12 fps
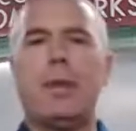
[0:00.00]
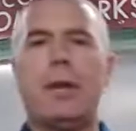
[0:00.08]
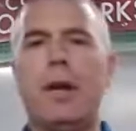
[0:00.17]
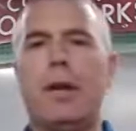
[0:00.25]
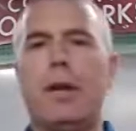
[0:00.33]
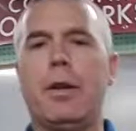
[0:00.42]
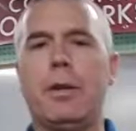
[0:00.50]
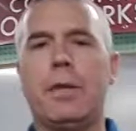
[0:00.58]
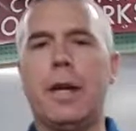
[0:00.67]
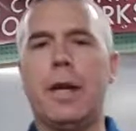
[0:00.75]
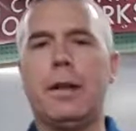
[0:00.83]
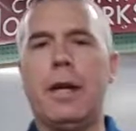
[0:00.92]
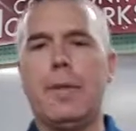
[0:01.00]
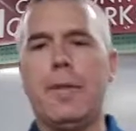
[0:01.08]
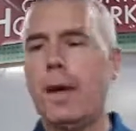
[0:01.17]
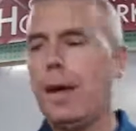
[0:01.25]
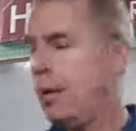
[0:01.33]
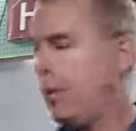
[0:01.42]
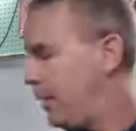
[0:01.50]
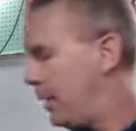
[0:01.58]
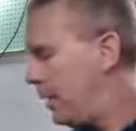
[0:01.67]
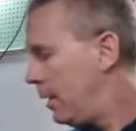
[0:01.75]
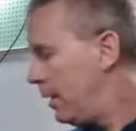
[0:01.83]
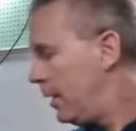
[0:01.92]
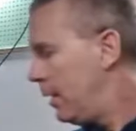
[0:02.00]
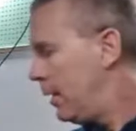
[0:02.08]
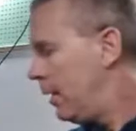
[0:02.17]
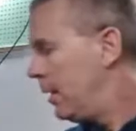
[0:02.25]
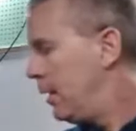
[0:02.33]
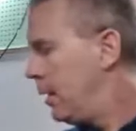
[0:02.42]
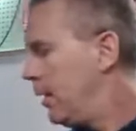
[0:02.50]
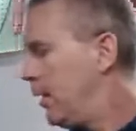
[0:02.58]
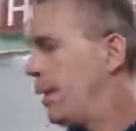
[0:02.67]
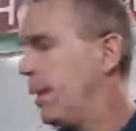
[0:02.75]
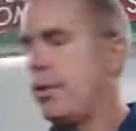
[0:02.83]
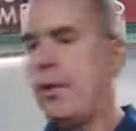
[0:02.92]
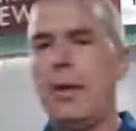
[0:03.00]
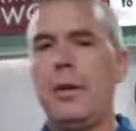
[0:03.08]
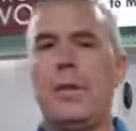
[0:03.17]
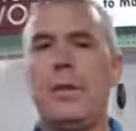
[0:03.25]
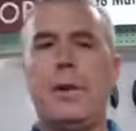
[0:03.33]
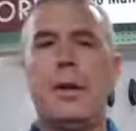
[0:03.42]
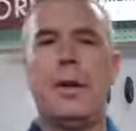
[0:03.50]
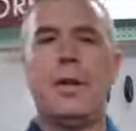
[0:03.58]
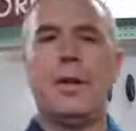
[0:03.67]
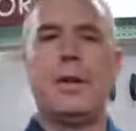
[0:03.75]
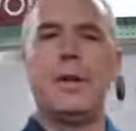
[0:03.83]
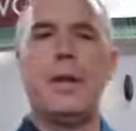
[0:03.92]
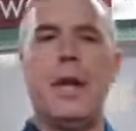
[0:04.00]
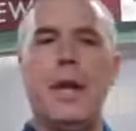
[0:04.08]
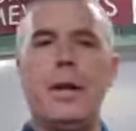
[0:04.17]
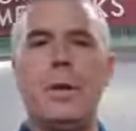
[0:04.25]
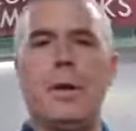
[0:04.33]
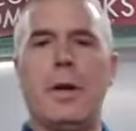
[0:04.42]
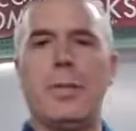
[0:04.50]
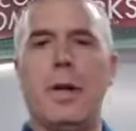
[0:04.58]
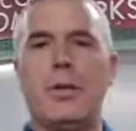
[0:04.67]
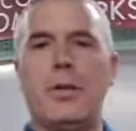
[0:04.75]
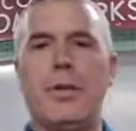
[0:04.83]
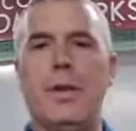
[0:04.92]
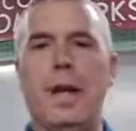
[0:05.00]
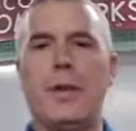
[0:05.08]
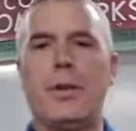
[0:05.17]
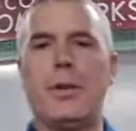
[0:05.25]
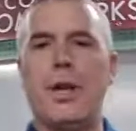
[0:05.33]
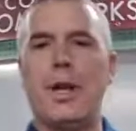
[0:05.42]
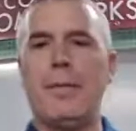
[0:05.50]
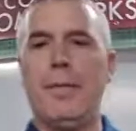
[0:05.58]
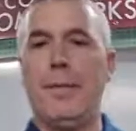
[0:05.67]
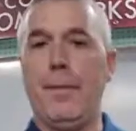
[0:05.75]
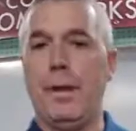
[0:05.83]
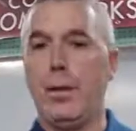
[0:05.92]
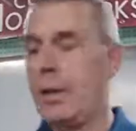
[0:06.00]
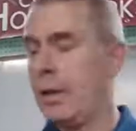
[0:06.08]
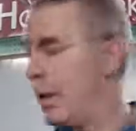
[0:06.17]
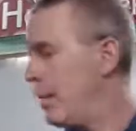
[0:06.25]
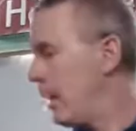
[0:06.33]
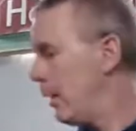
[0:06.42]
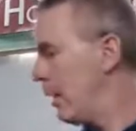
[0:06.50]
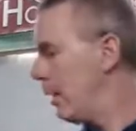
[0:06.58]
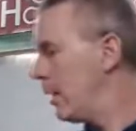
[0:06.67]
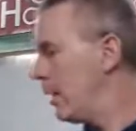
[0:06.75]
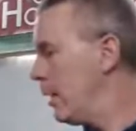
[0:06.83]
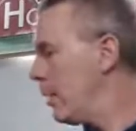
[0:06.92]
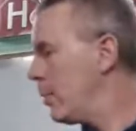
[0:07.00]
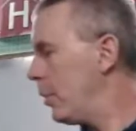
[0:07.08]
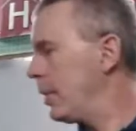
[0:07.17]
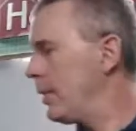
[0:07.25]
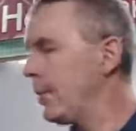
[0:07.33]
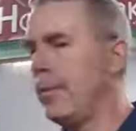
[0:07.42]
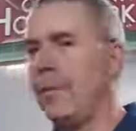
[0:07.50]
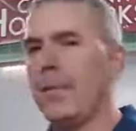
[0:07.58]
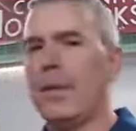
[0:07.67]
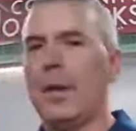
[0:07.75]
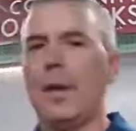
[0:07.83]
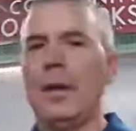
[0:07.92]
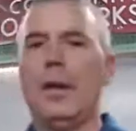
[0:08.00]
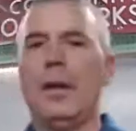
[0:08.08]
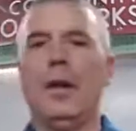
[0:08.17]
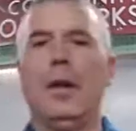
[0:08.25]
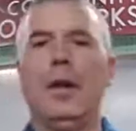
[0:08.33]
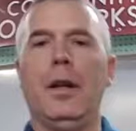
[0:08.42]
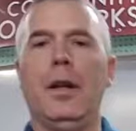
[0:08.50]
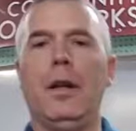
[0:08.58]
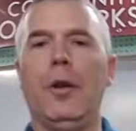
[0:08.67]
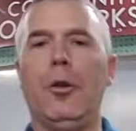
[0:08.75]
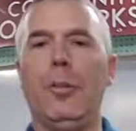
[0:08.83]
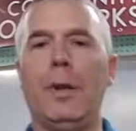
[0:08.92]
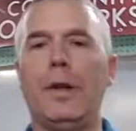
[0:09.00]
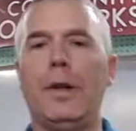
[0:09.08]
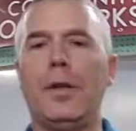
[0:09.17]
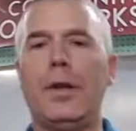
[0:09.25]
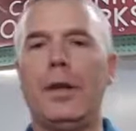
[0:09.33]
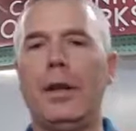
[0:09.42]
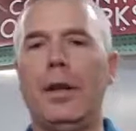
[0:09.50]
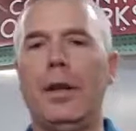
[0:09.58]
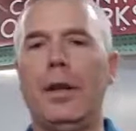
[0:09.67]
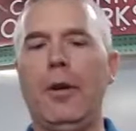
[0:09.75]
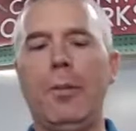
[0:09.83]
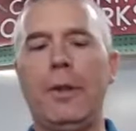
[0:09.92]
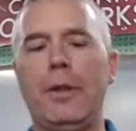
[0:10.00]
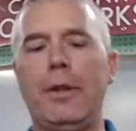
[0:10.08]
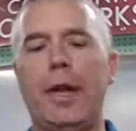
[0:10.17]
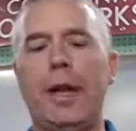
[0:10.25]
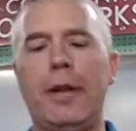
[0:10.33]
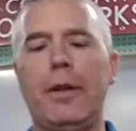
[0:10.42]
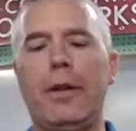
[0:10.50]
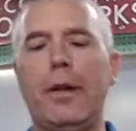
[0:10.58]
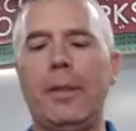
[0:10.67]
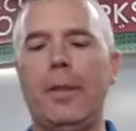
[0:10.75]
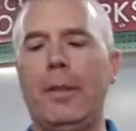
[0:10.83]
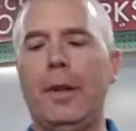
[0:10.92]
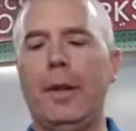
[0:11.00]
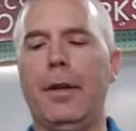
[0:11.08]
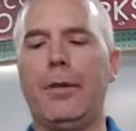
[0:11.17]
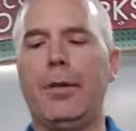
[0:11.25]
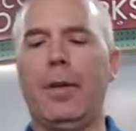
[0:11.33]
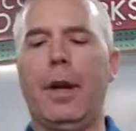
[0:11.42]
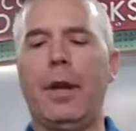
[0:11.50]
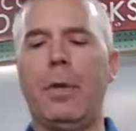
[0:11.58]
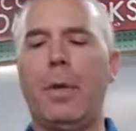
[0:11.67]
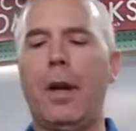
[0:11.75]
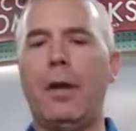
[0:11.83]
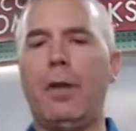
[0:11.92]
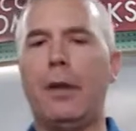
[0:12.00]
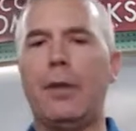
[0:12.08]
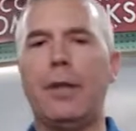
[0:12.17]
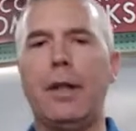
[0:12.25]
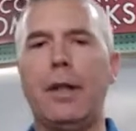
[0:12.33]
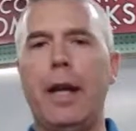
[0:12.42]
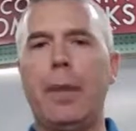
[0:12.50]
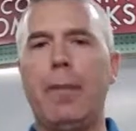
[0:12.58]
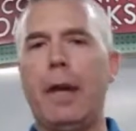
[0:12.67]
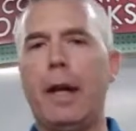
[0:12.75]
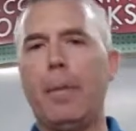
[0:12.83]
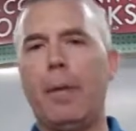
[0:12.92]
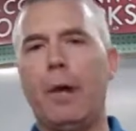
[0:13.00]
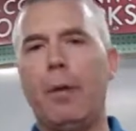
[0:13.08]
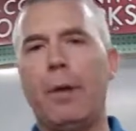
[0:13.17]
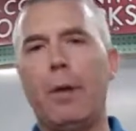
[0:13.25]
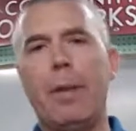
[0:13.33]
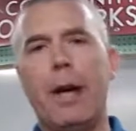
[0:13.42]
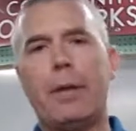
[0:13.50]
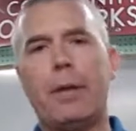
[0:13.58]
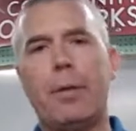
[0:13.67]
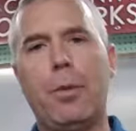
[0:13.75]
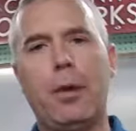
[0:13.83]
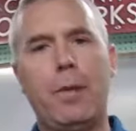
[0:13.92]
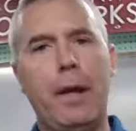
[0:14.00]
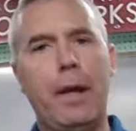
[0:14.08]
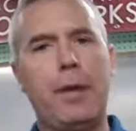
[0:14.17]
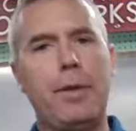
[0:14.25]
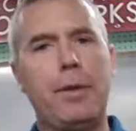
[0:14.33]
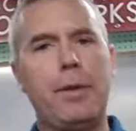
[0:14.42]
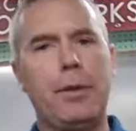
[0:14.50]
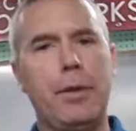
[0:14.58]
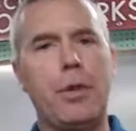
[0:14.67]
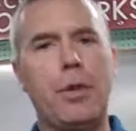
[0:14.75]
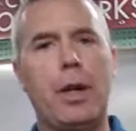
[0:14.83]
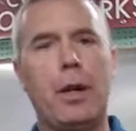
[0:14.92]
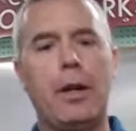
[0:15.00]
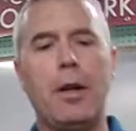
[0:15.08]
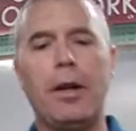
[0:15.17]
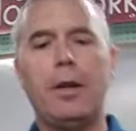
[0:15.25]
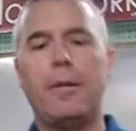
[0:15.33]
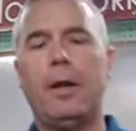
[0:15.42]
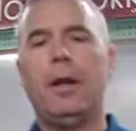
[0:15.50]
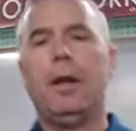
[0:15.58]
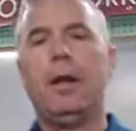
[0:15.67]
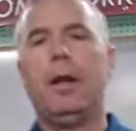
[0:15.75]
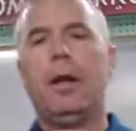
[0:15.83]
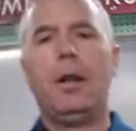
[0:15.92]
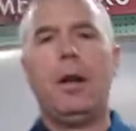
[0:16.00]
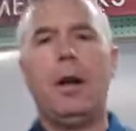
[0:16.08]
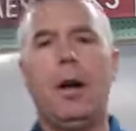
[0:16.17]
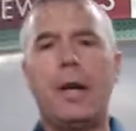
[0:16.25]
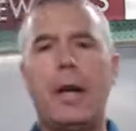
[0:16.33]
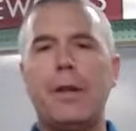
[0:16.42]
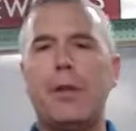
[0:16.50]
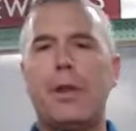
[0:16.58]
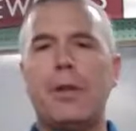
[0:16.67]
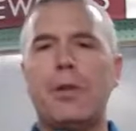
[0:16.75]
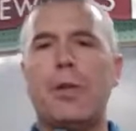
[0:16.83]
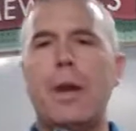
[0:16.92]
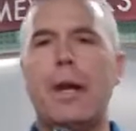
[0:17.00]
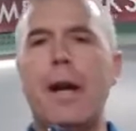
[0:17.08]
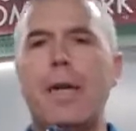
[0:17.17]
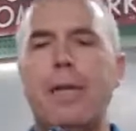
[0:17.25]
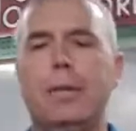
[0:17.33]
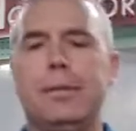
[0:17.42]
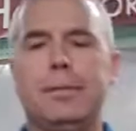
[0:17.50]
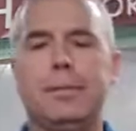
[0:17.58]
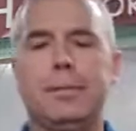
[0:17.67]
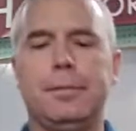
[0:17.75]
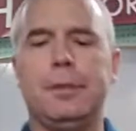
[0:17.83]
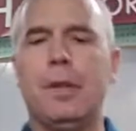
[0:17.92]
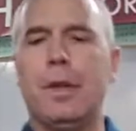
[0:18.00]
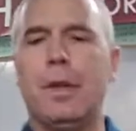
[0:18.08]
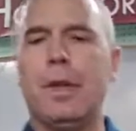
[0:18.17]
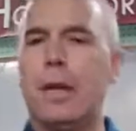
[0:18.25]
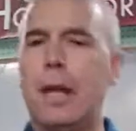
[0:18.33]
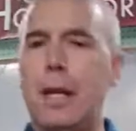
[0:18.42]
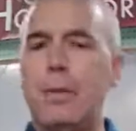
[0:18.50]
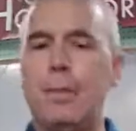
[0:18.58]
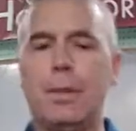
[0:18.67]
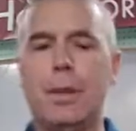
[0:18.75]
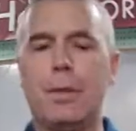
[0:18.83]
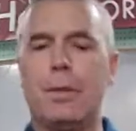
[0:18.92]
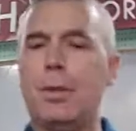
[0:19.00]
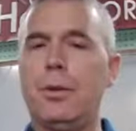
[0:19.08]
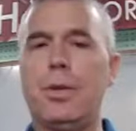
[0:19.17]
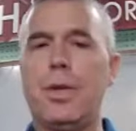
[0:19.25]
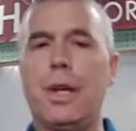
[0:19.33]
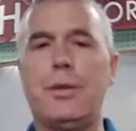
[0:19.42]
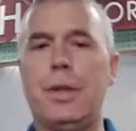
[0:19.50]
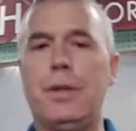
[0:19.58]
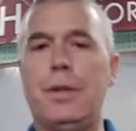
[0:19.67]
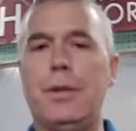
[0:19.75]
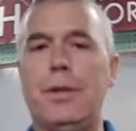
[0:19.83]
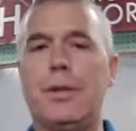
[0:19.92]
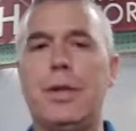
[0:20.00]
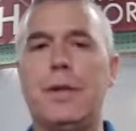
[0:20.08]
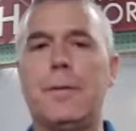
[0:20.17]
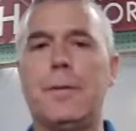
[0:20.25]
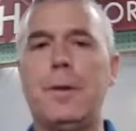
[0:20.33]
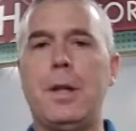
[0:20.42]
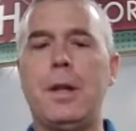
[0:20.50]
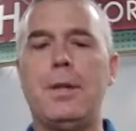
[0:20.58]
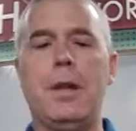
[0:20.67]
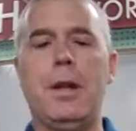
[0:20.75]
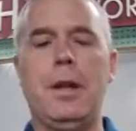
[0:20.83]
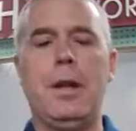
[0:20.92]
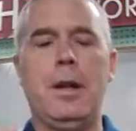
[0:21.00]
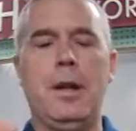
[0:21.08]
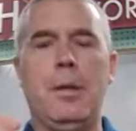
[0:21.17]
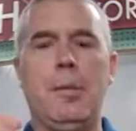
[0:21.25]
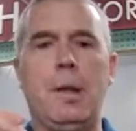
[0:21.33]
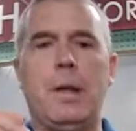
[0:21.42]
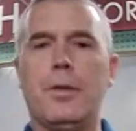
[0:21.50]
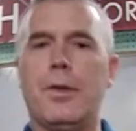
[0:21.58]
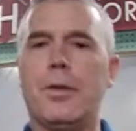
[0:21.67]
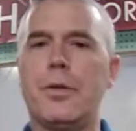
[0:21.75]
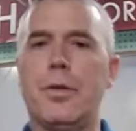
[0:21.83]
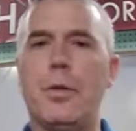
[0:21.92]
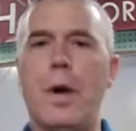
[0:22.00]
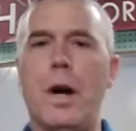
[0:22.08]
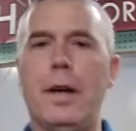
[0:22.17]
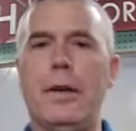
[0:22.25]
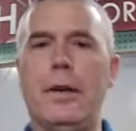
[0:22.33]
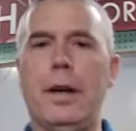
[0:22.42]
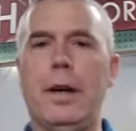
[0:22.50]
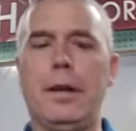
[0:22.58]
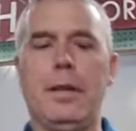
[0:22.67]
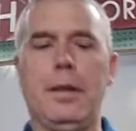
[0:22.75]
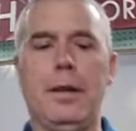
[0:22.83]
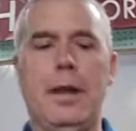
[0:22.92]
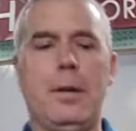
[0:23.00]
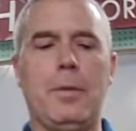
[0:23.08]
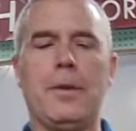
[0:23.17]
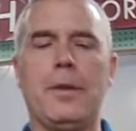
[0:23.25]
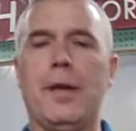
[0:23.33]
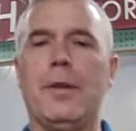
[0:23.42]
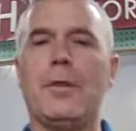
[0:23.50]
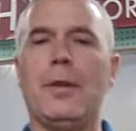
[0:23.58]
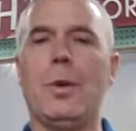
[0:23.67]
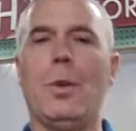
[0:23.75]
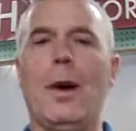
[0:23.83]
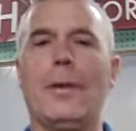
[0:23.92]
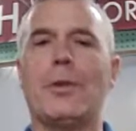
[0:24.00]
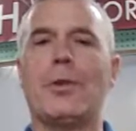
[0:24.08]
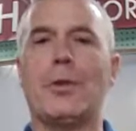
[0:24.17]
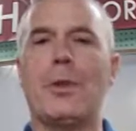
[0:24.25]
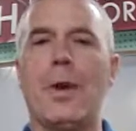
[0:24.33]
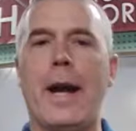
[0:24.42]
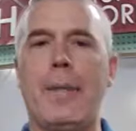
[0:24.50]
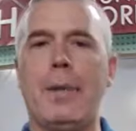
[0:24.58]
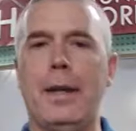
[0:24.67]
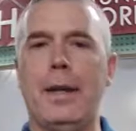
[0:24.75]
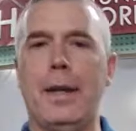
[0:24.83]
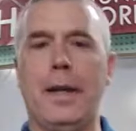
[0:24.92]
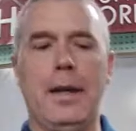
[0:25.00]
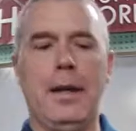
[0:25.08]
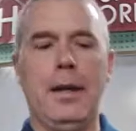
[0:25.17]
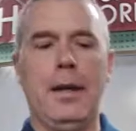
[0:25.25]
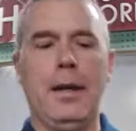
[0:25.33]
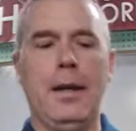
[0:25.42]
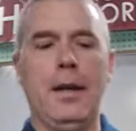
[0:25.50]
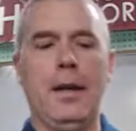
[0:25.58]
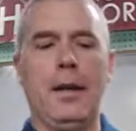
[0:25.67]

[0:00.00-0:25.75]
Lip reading: Same scenario. You've got that valve sitting over here inside. You want to make sure that's shut. Then you can come out here to this one and open this handle up. So any water that's in that pipe all the back to where the valve is that you shut it off, all that's going to drain out. So then again, there's no chance that this is going to freeze because there's no water in it. And I would say there's no water trapped in it.